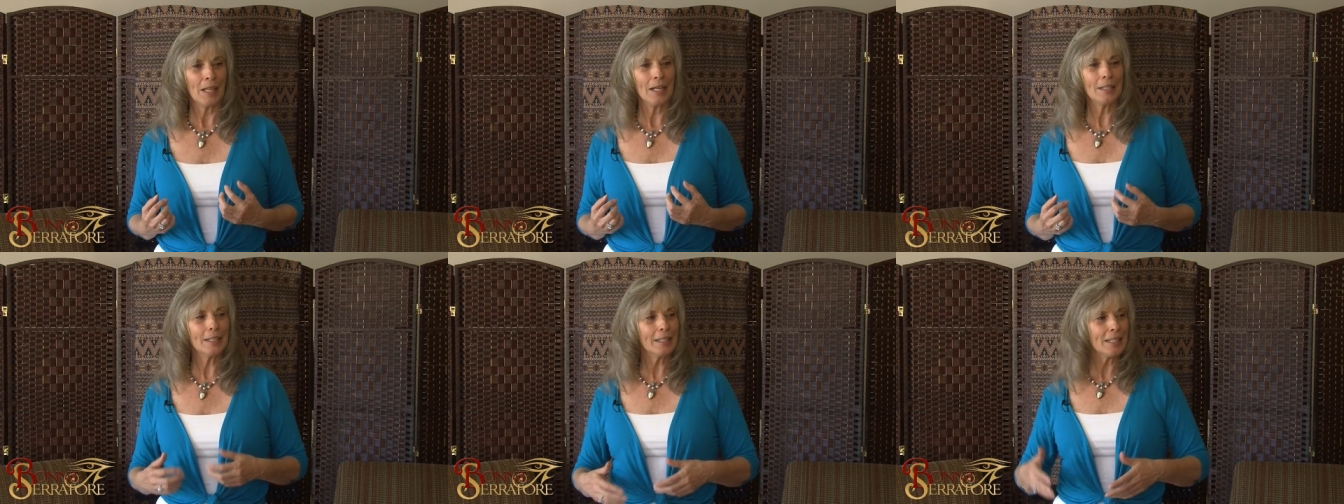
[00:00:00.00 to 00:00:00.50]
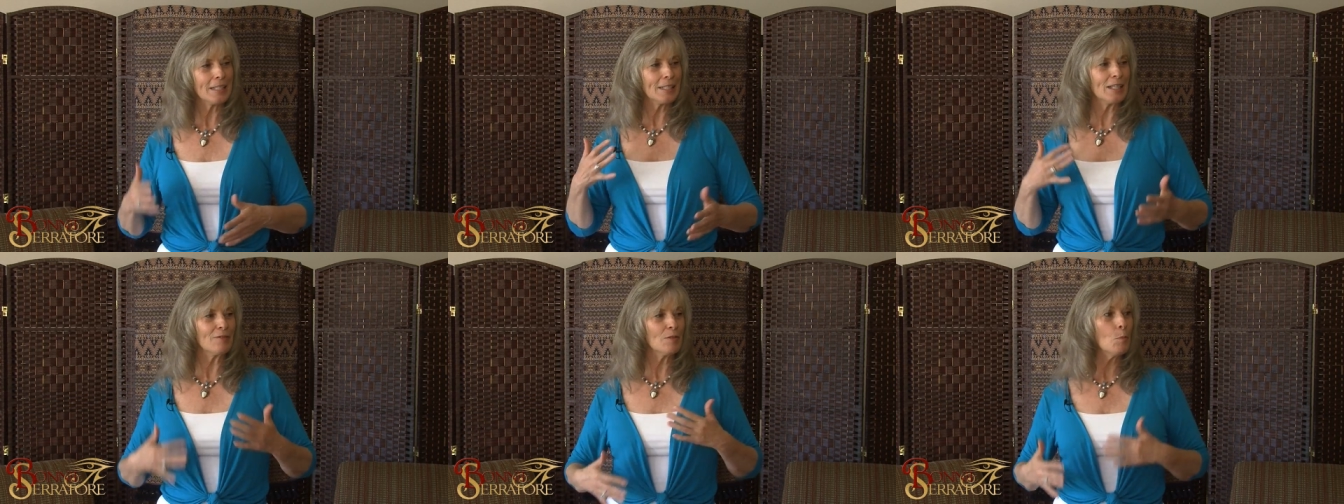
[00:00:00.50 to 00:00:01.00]
And then it gets
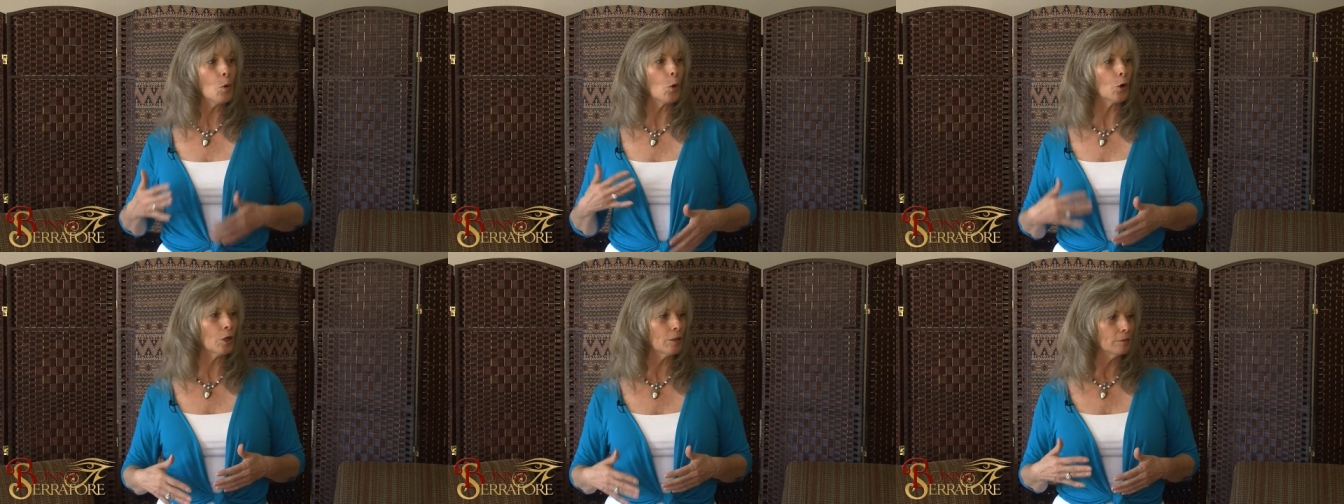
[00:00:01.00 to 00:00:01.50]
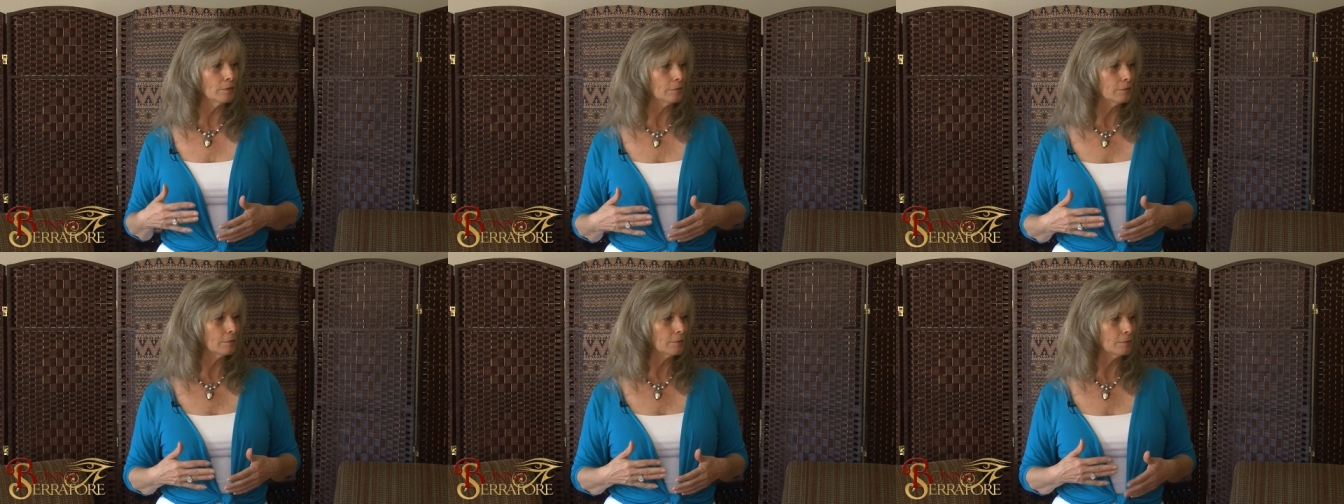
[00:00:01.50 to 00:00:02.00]
even more.
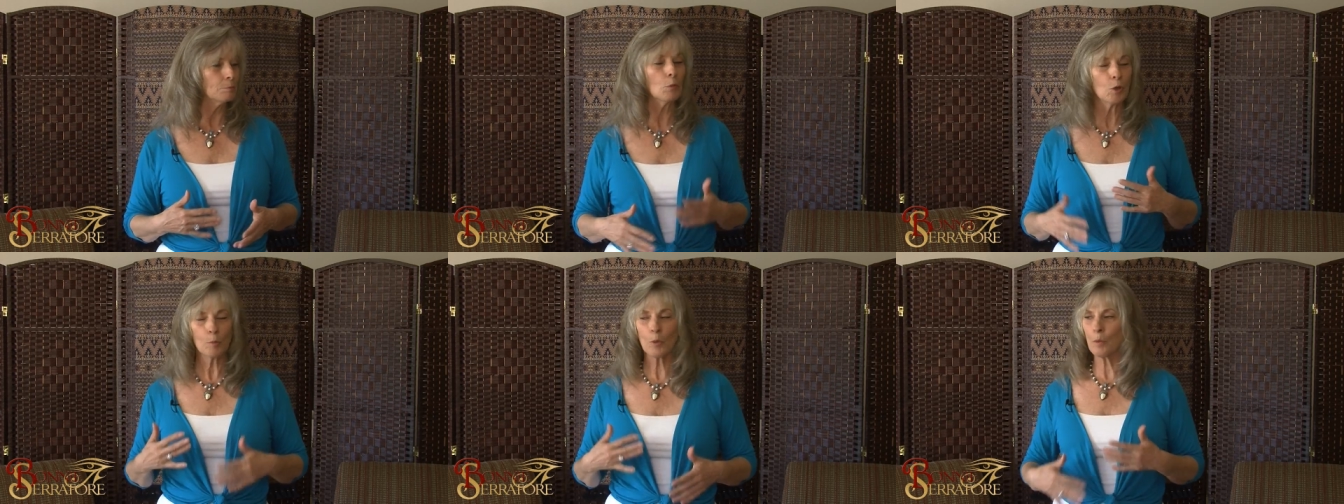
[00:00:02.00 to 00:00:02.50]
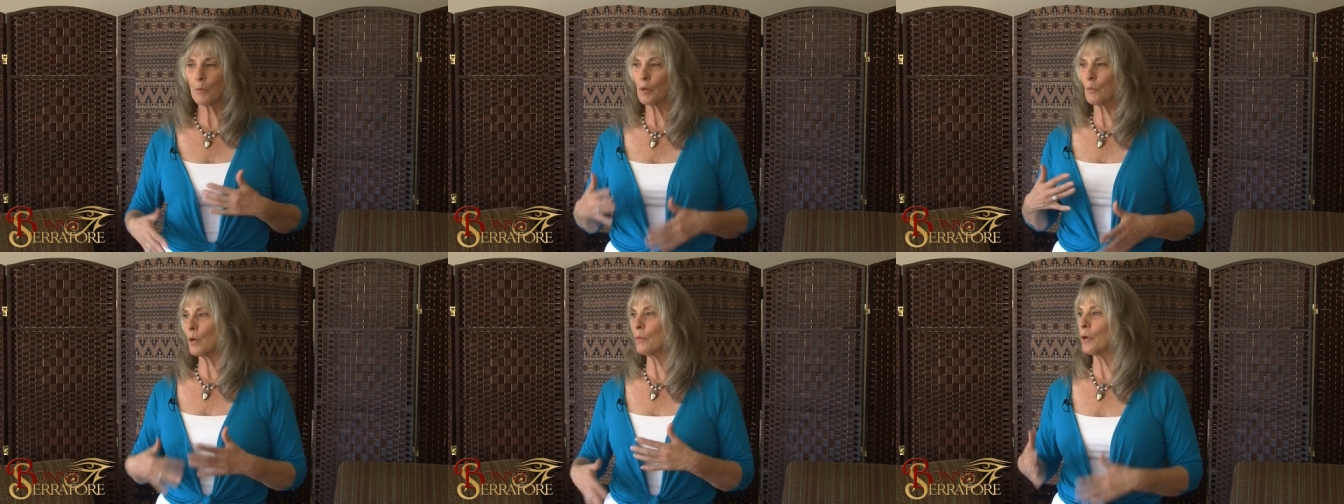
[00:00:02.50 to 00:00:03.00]
More, more, more,
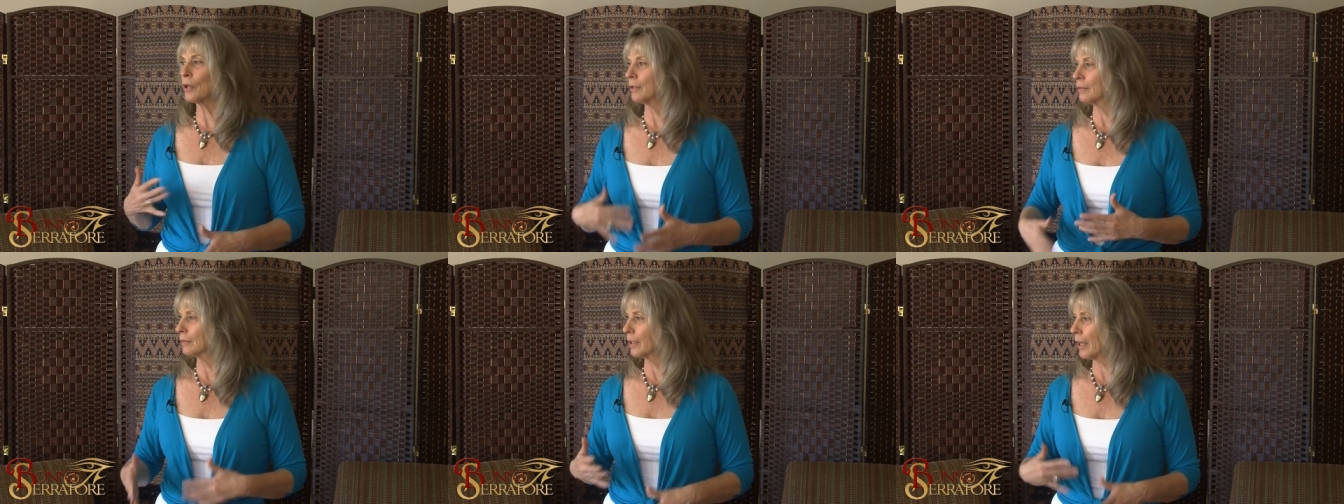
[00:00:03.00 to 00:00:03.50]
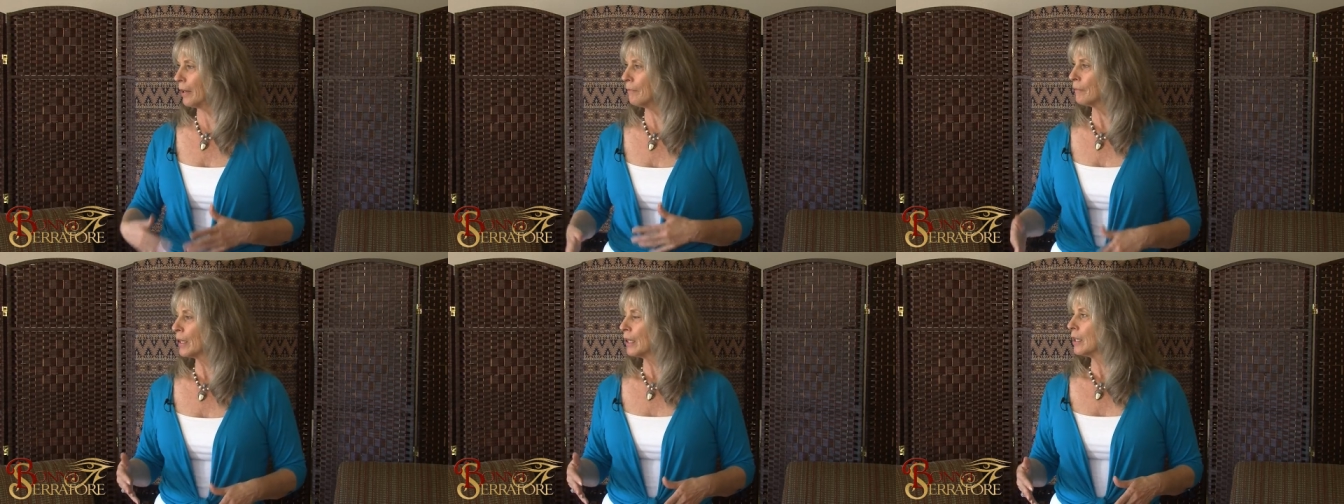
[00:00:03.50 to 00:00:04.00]
more, more. Okay?
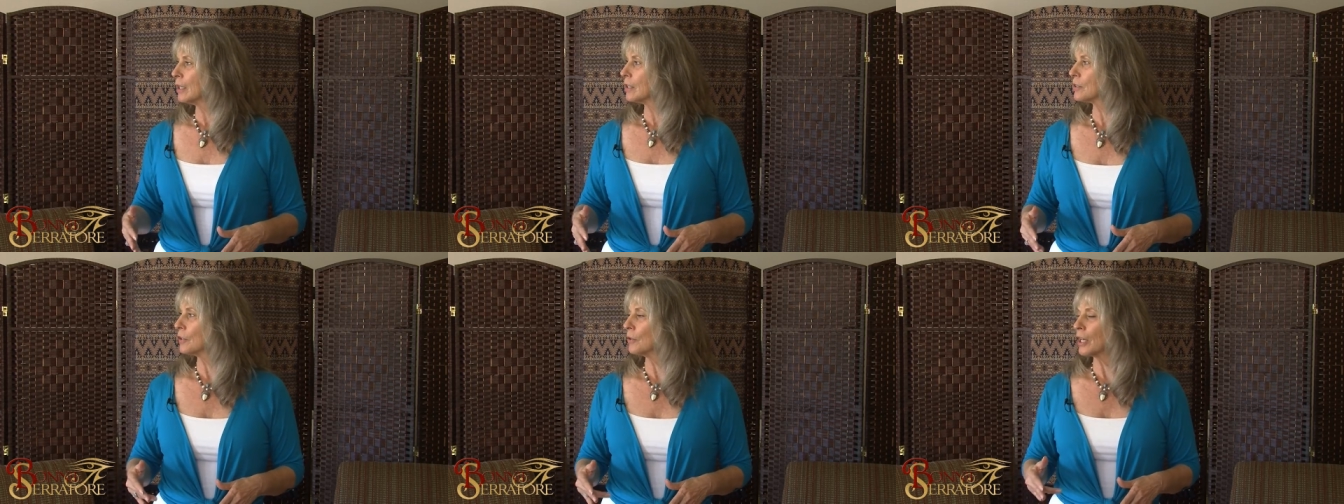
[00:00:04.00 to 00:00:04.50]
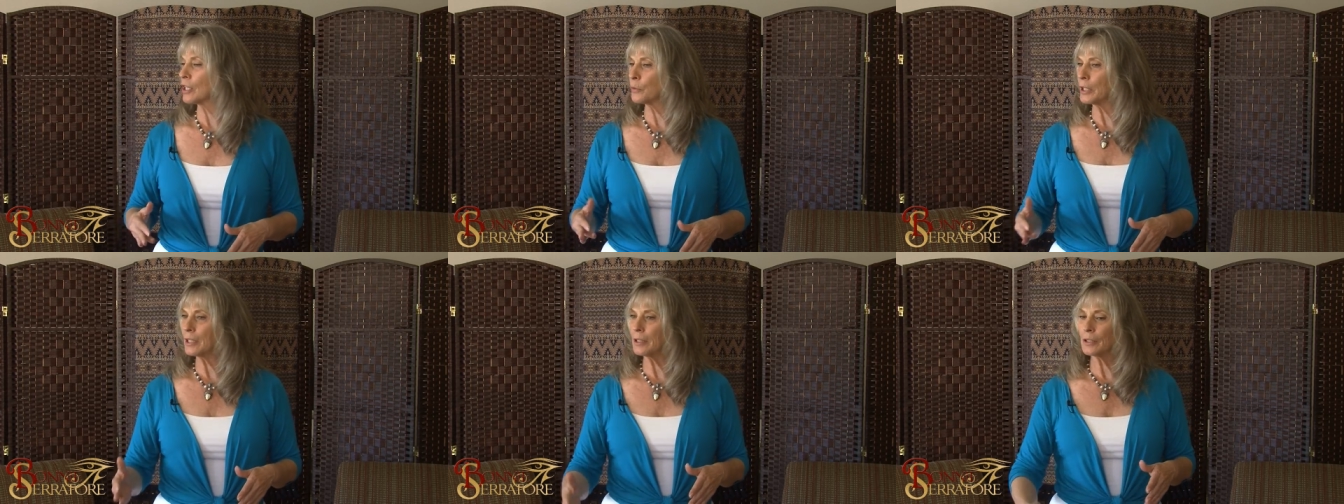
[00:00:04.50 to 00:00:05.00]
So as
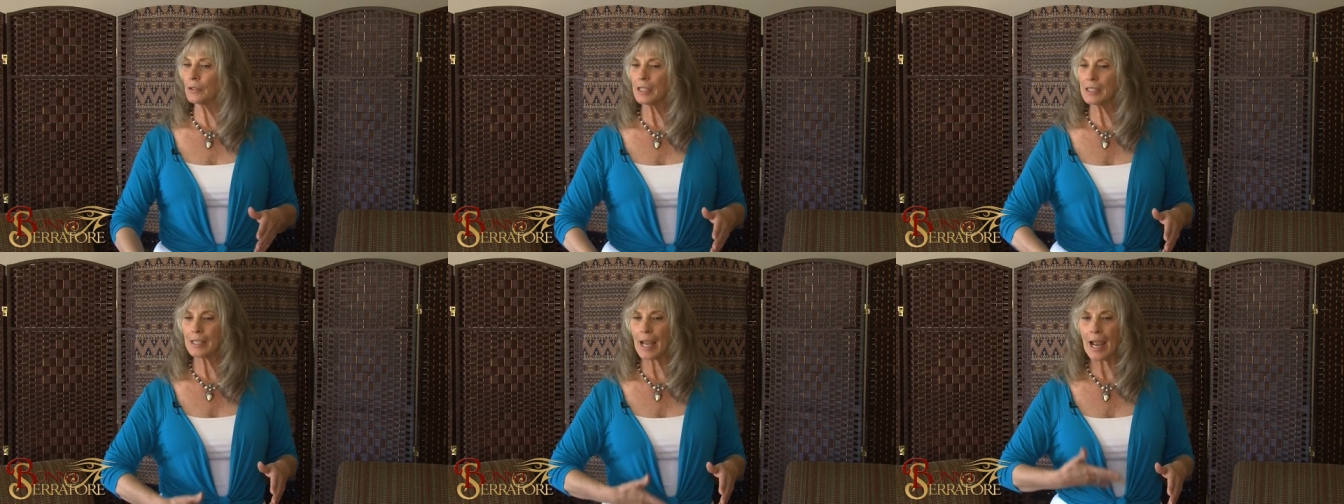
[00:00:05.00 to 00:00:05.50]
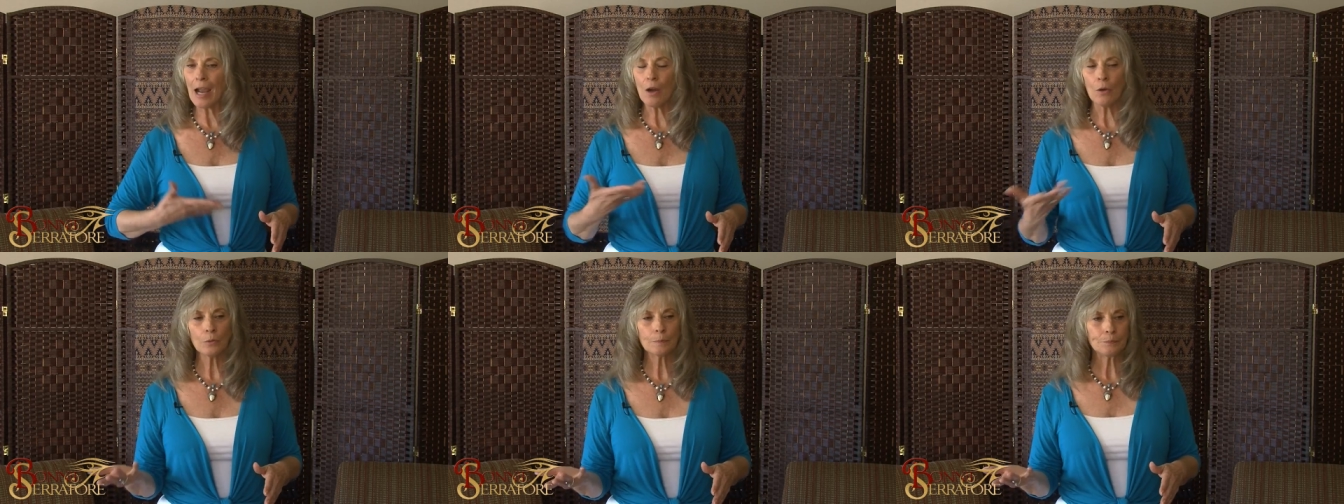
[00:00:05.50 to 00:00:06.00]
we clear these
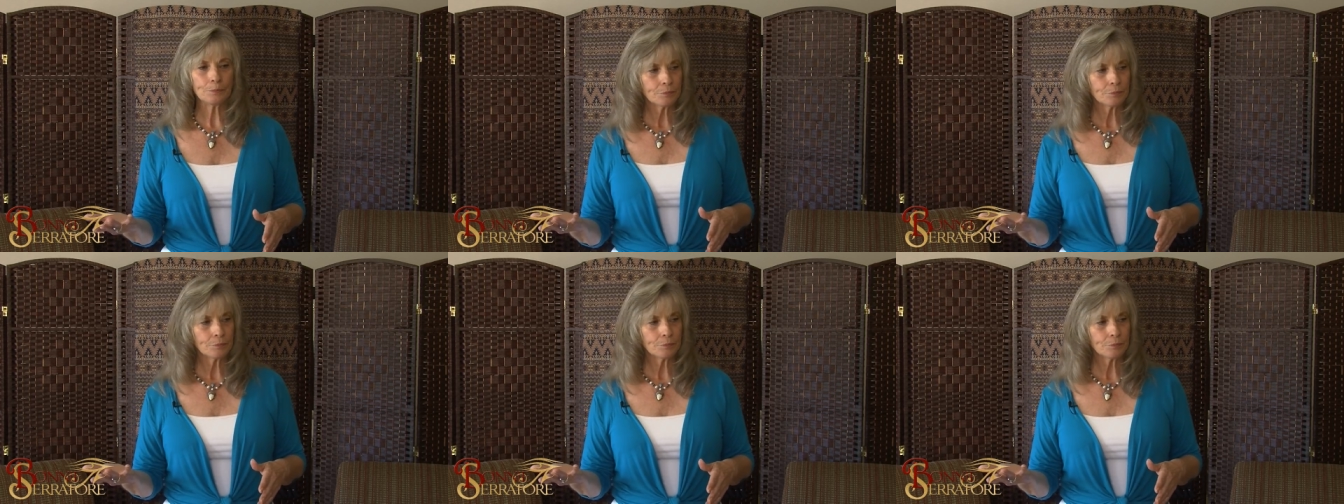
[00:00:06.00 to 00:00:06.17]
out,